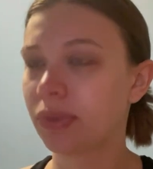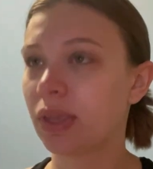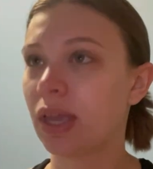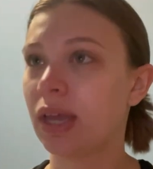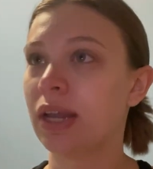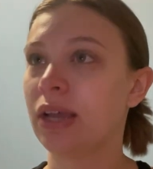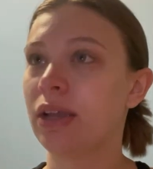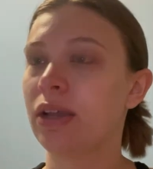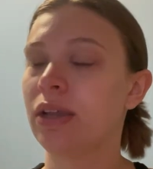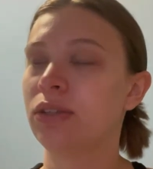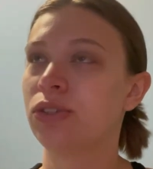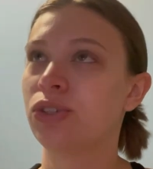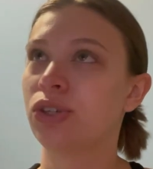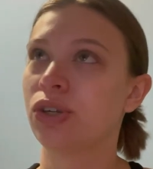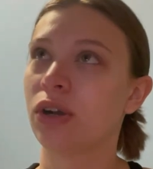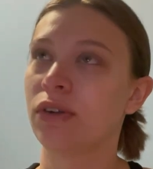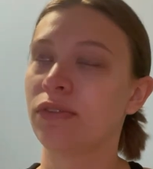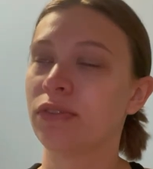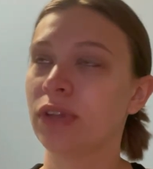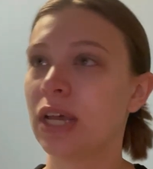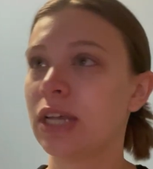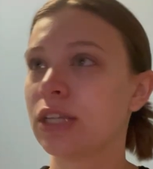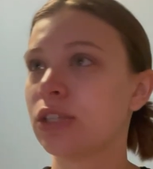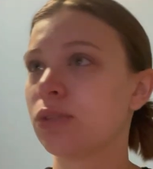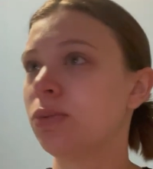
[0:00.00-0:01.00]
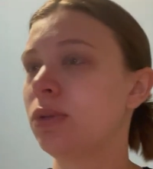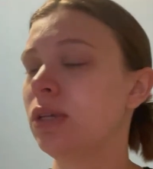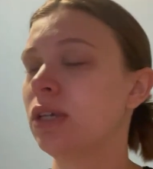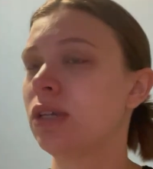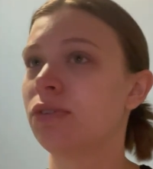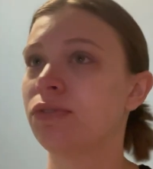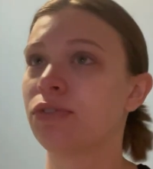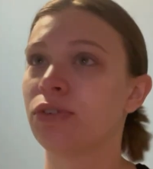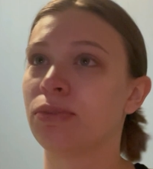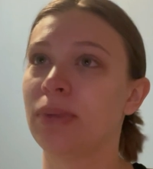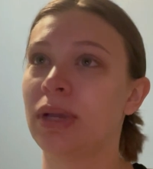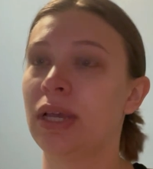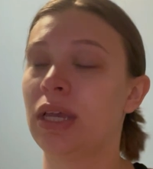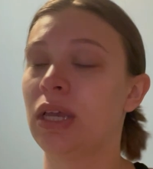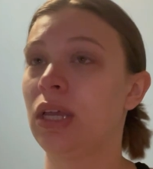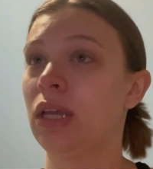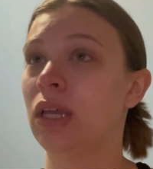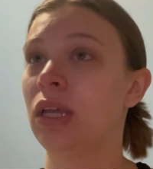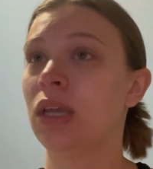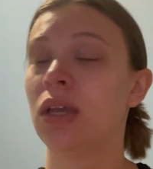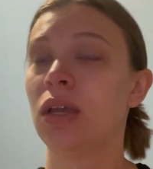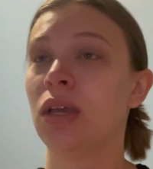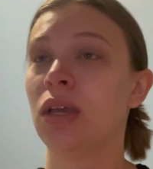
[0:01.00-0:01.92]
And I took off last week for my,